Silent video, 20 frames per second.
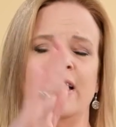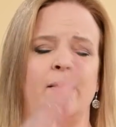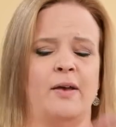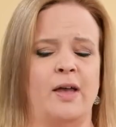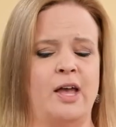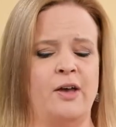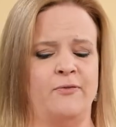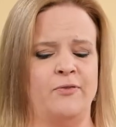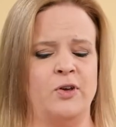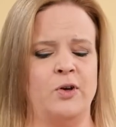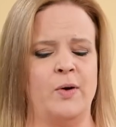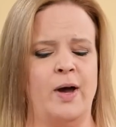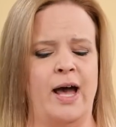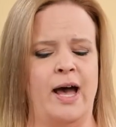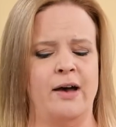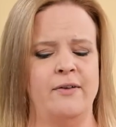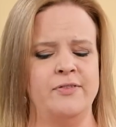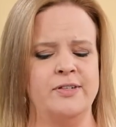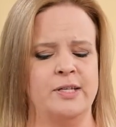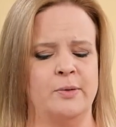If you
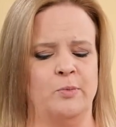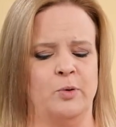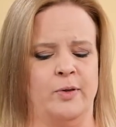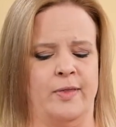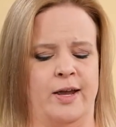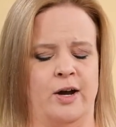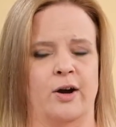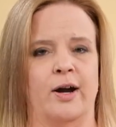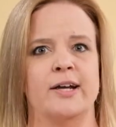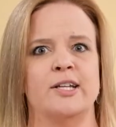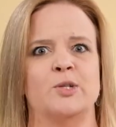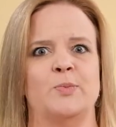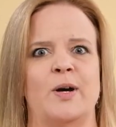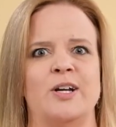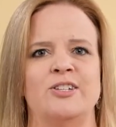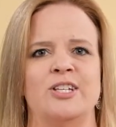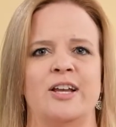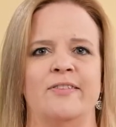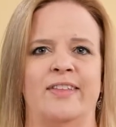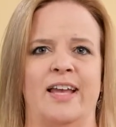have someone there,
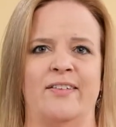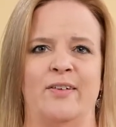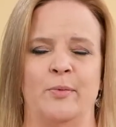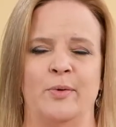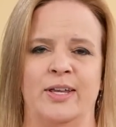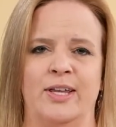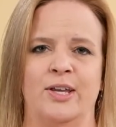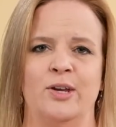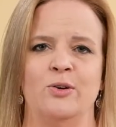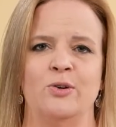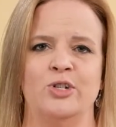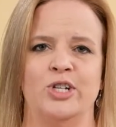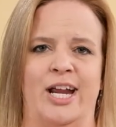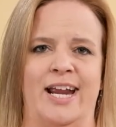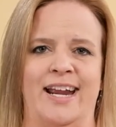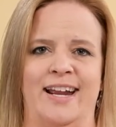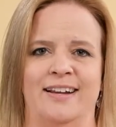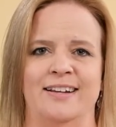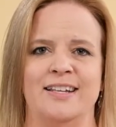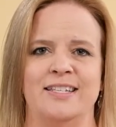especially if they have a huge
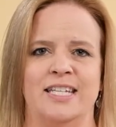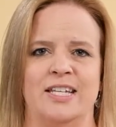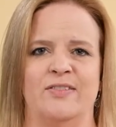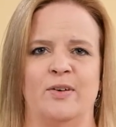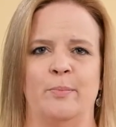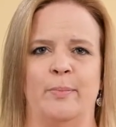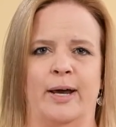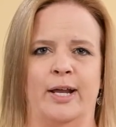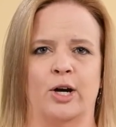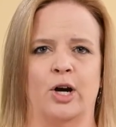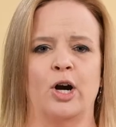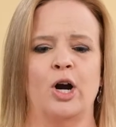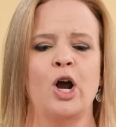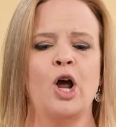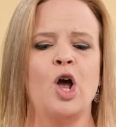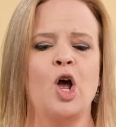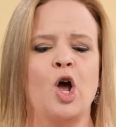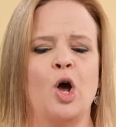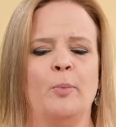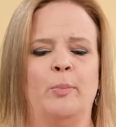hand, it's even better.
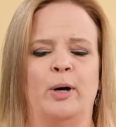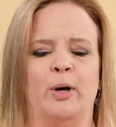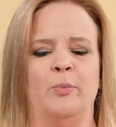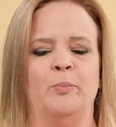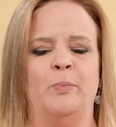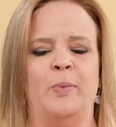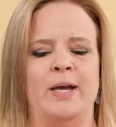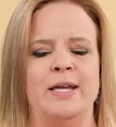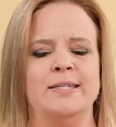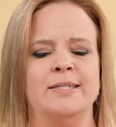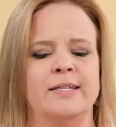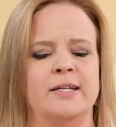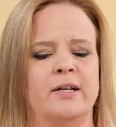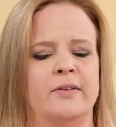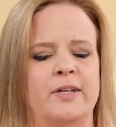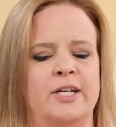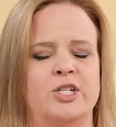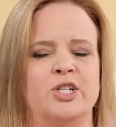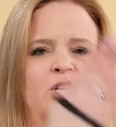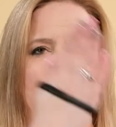But
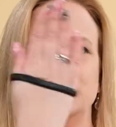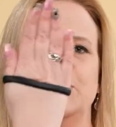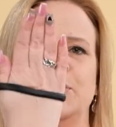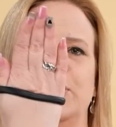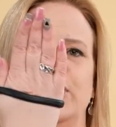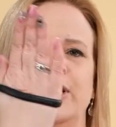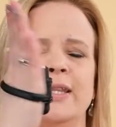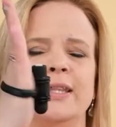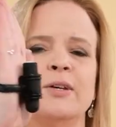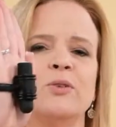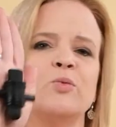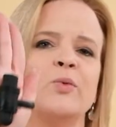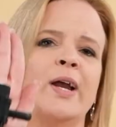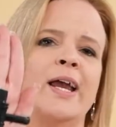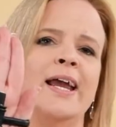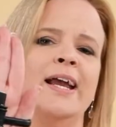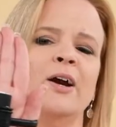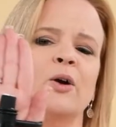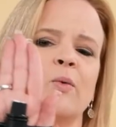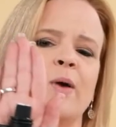basically just put the
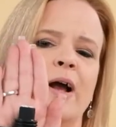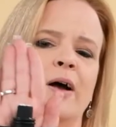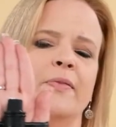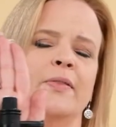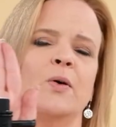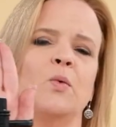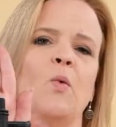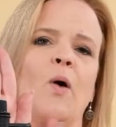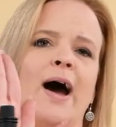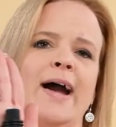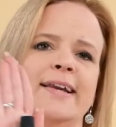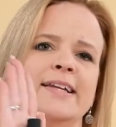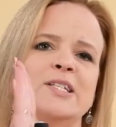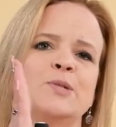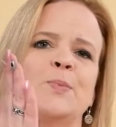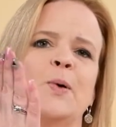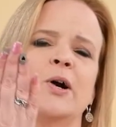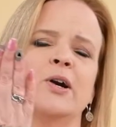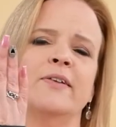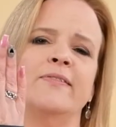ring around the widest
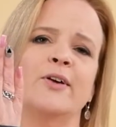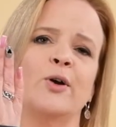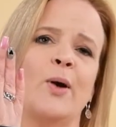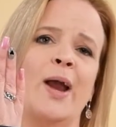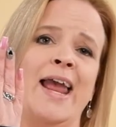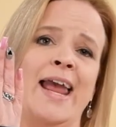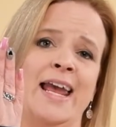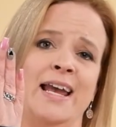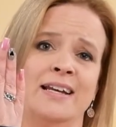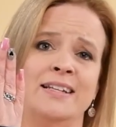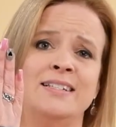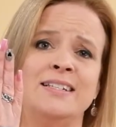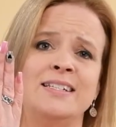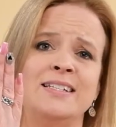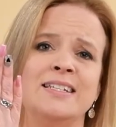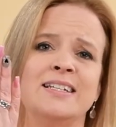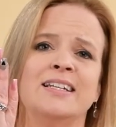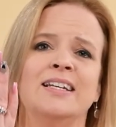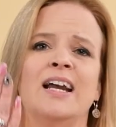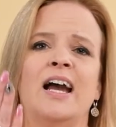part of their hand
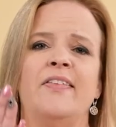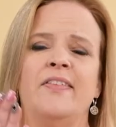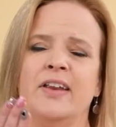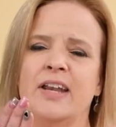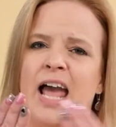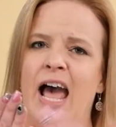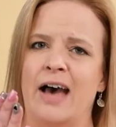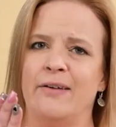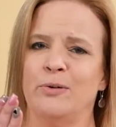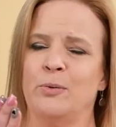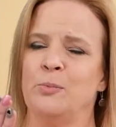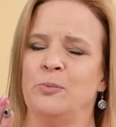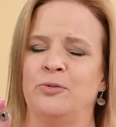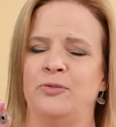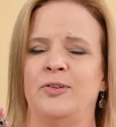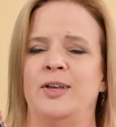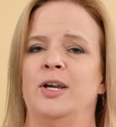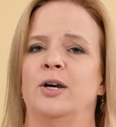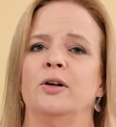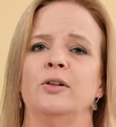and then have them
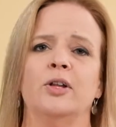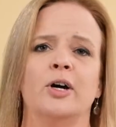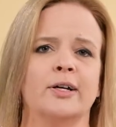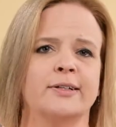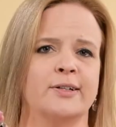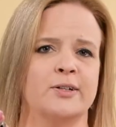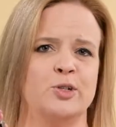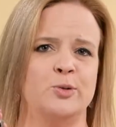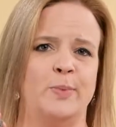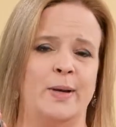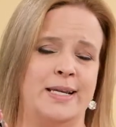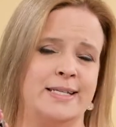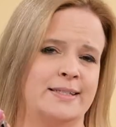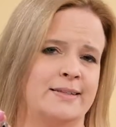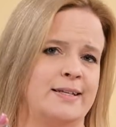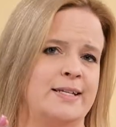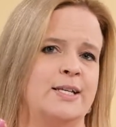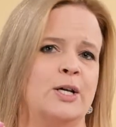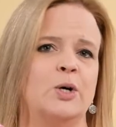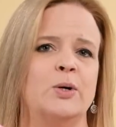feel. Look, there's
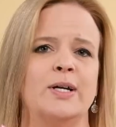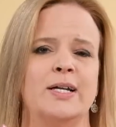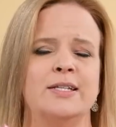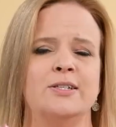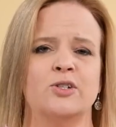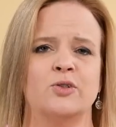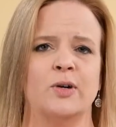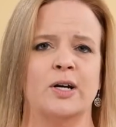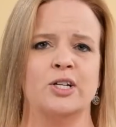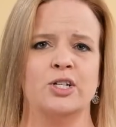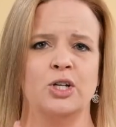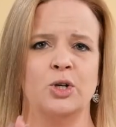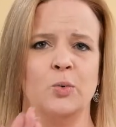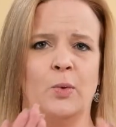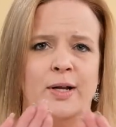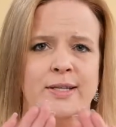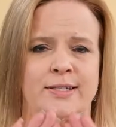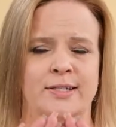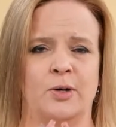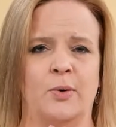basically no constriction
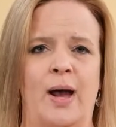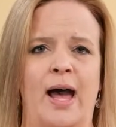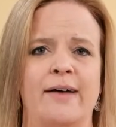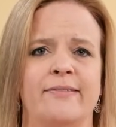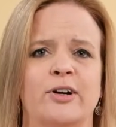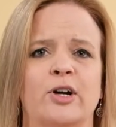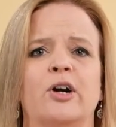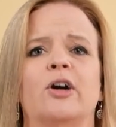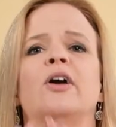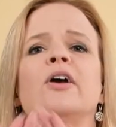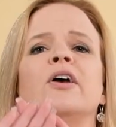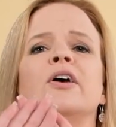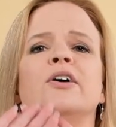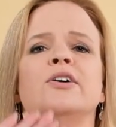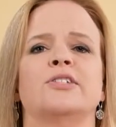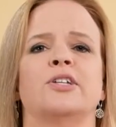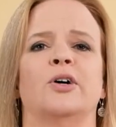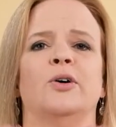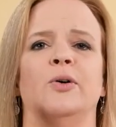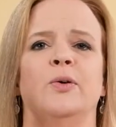whatsoever.
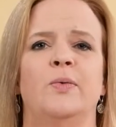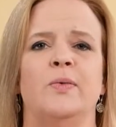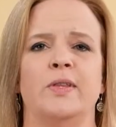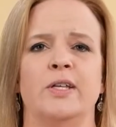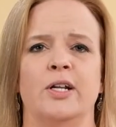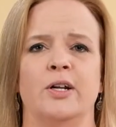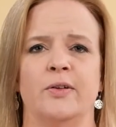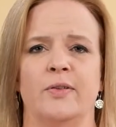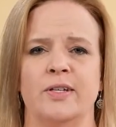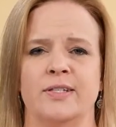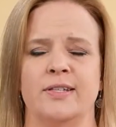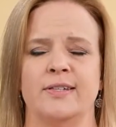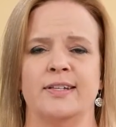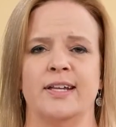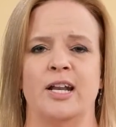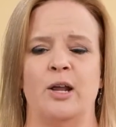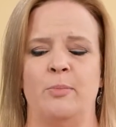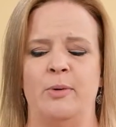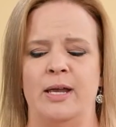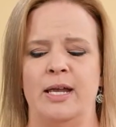So, this is going
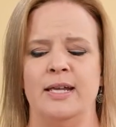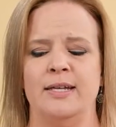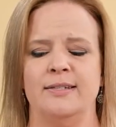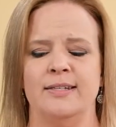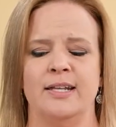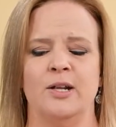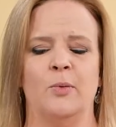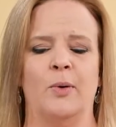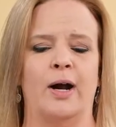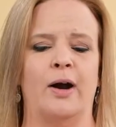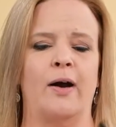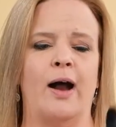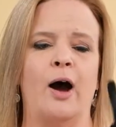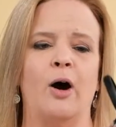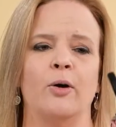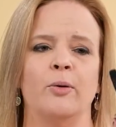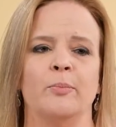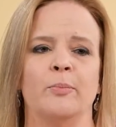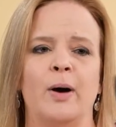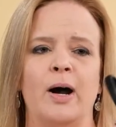to be easy to wear
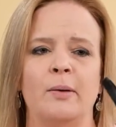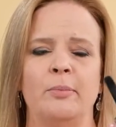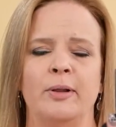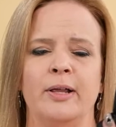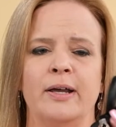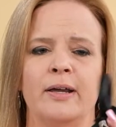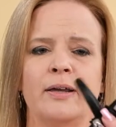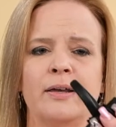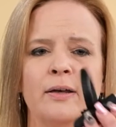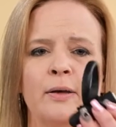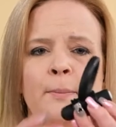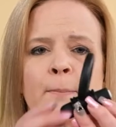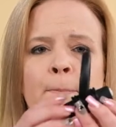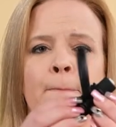out in public.